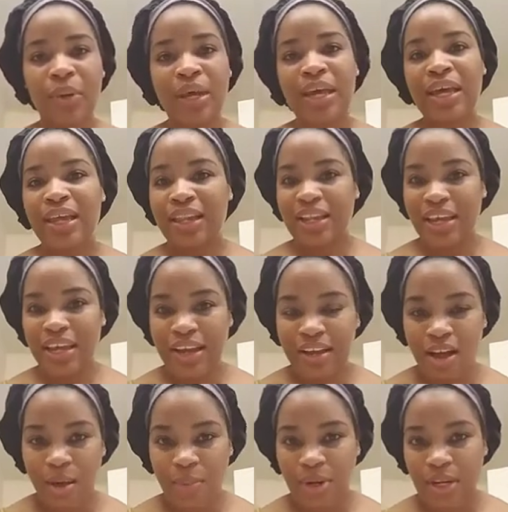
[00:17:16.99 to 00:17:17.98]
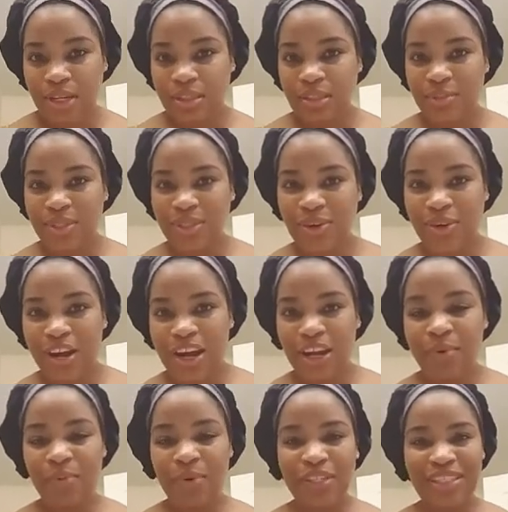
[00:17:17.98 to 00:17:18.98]
Like, comment, and subscribe.
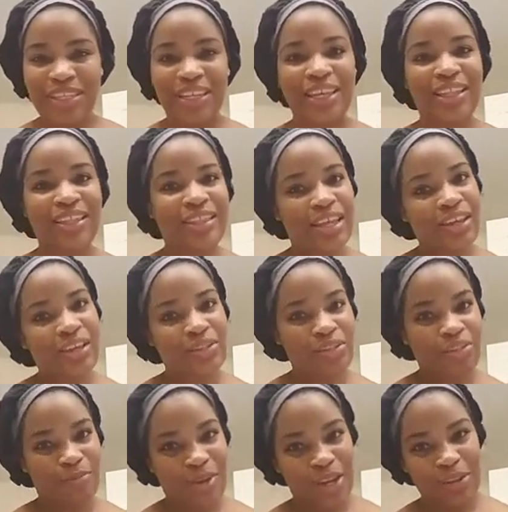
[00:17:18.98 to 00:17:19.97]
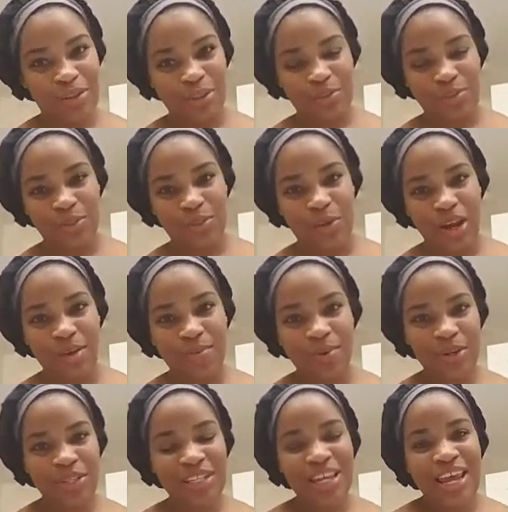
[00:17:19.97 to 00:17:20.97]
Once again, thank you to my new subscribers,
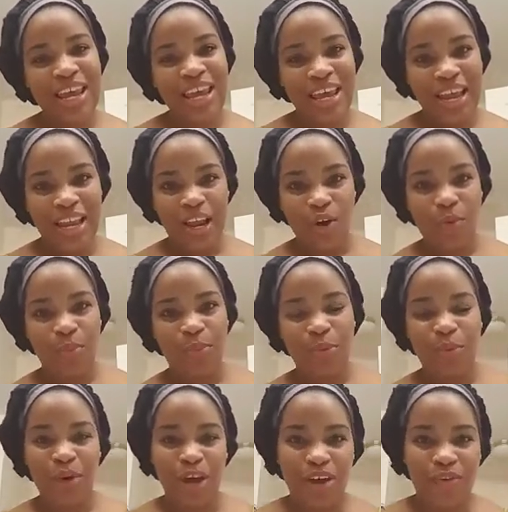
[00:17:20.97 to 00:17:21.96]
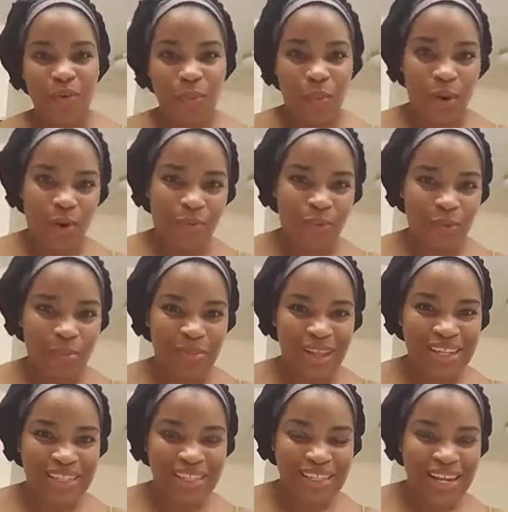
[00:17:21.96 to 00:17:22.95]
and I hope you all have a wonderful,
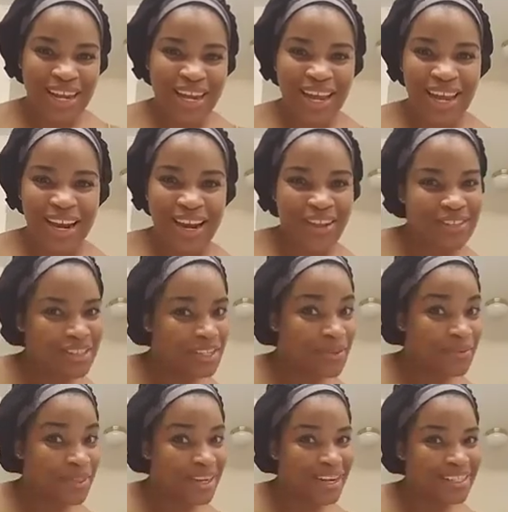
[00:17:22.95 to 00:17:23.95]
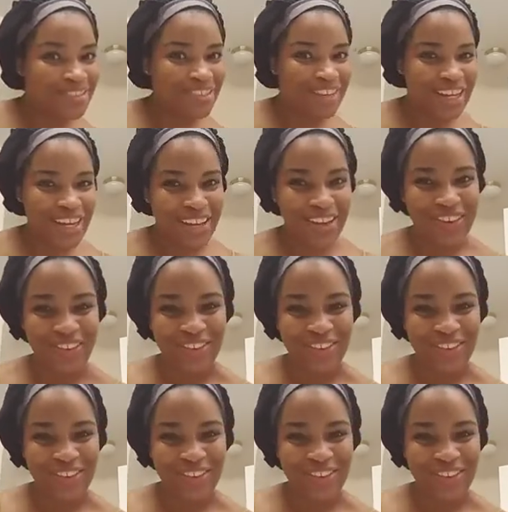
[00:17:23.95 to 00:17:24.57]
blessed day, and I'll see you in the next video.